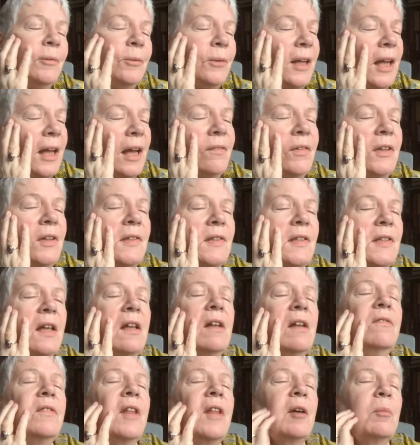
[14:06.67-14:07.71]
We haven't
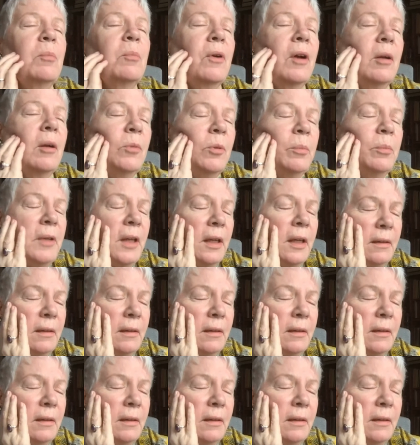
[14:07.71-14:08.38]
solved that problem yet.